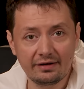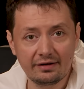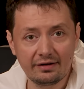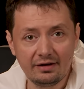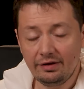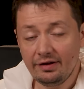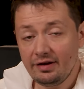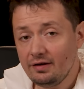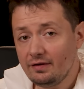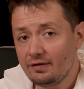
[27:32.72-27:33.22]

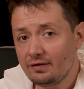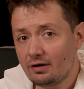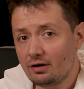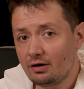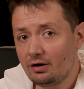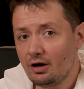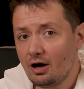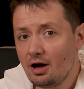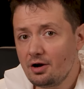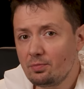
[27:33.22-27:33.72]
These
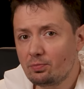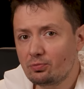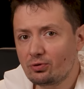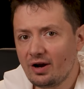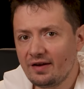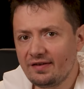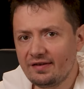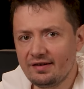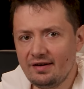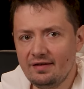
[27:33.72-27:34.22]
are
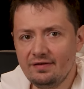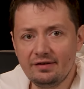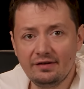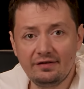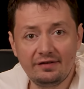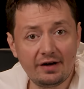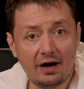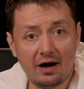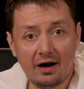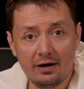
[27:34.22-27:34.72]

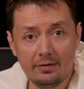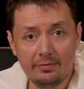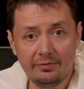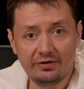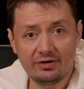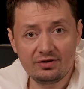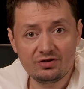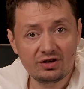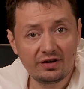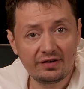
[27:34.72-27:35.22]
unprecedented times,
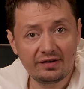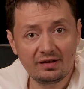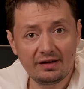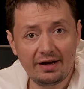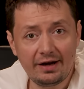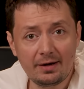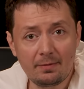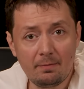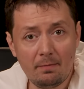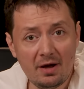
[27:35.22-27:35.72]
and just
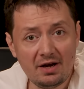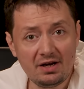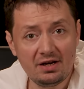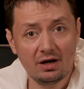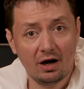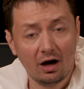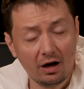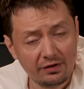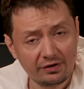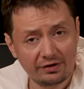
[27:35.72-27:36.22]
like many
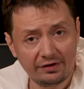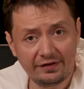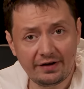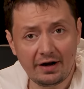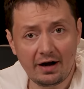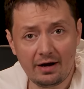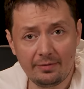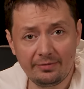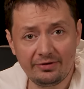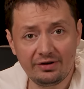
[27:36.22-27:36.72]
other
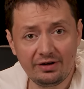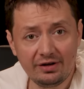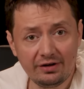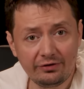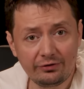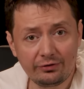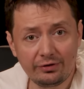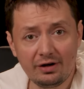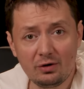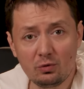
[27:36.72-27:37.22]
times in
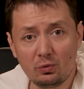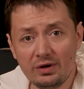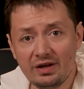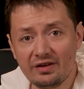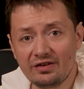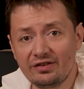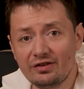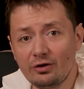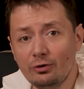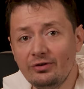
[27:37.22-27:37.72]
history, we
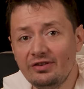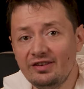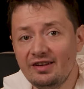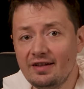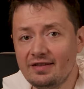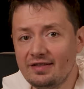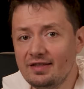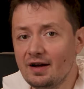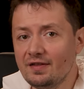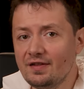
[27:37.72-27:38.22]

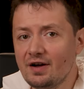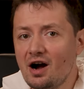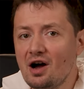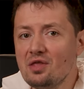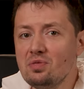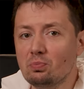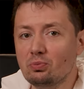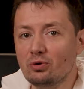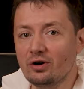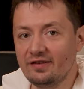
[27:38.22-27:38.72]
associate that
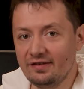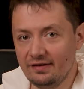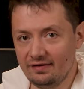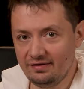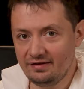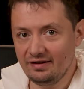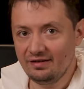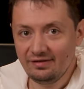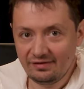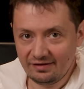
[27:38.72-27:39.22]

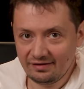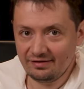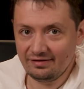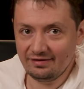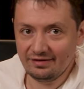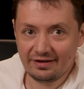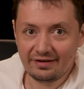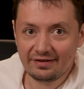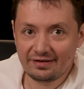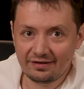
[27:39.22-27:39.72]

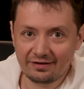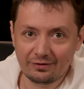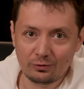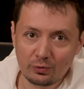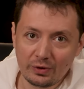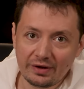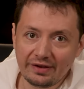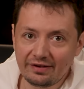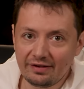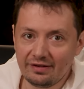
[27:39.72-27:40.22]
unprecedentedness
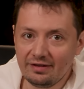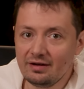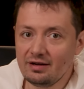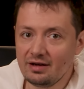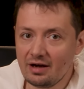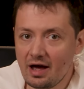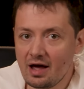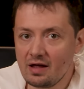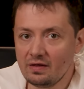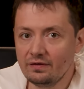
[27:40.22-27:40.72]
with the
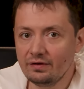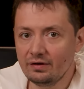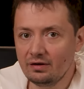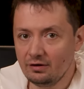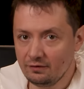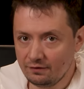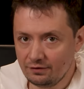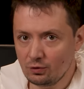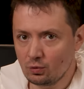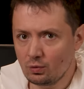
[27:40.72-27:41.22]
end
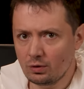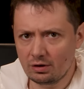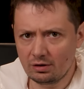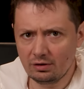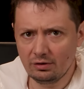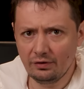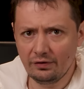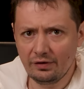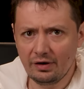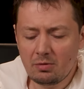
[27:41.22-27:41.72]
of the
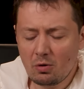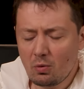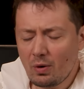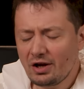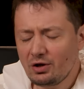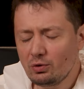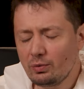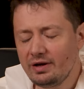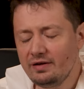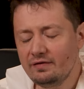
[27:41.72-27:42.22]
world. But why
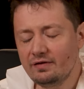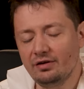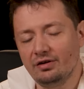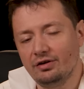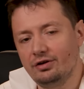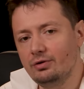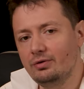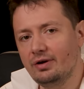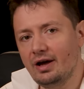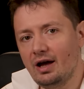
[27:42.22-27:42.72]
do we even
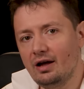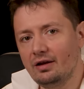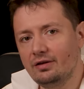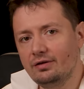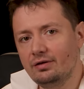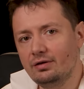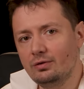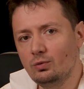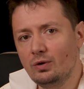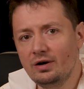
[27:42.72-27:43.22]
do
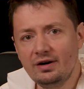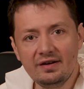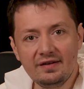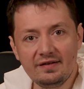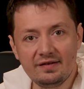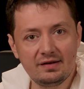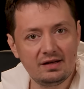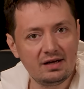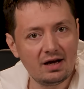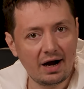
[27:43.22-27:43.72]
that? Where
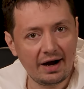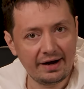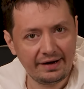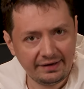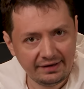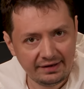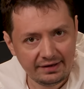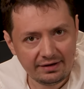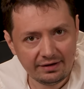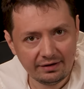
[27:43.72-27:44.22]
does the
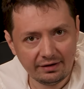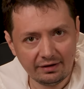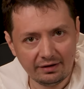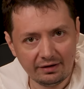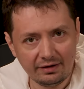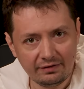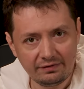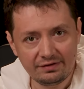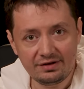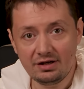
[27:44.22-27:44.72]
idea
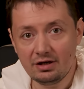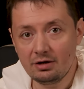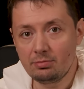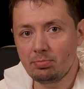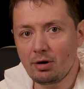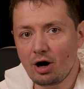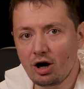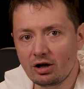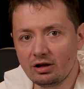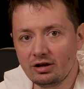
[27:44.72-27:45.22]
of the
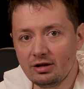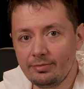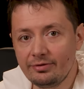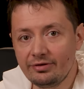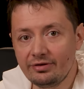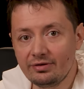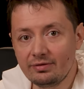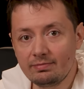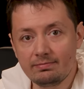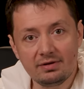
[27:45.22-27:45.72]

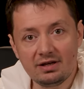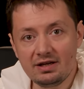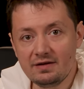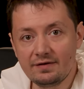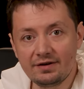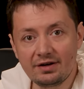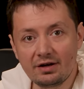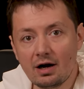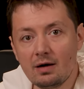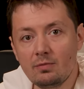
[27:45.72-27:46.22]
apocalypse
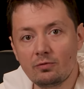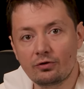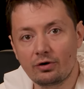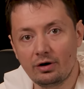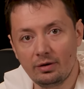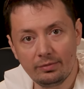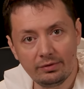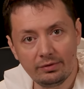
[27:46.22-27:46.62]
even come from?